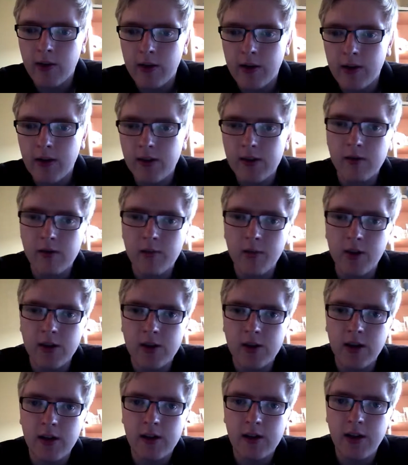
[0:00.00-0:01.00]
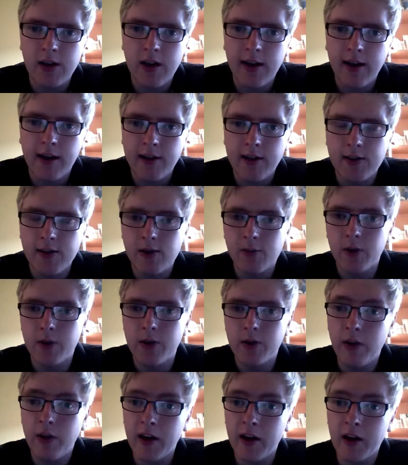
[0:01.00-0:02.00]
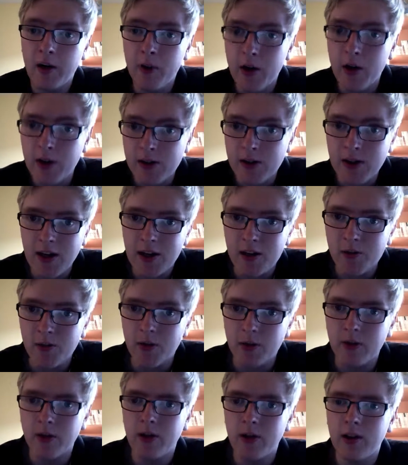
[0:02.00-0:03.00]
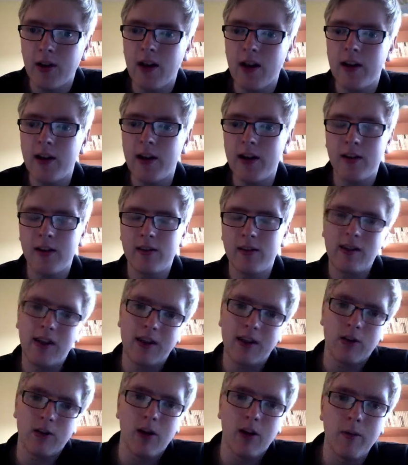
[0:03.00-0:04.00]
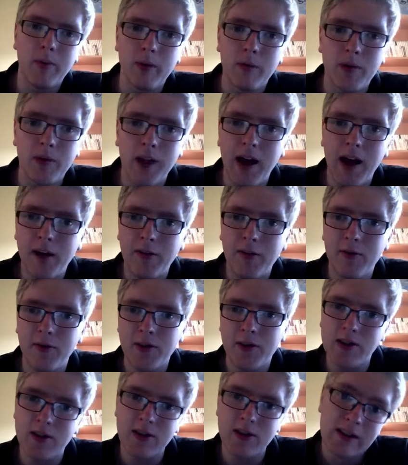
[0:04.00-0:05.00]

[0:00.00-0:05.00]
that this is Princess Anne, is this what you think a princess would look like? Kind of got a bit of a laugh, which is,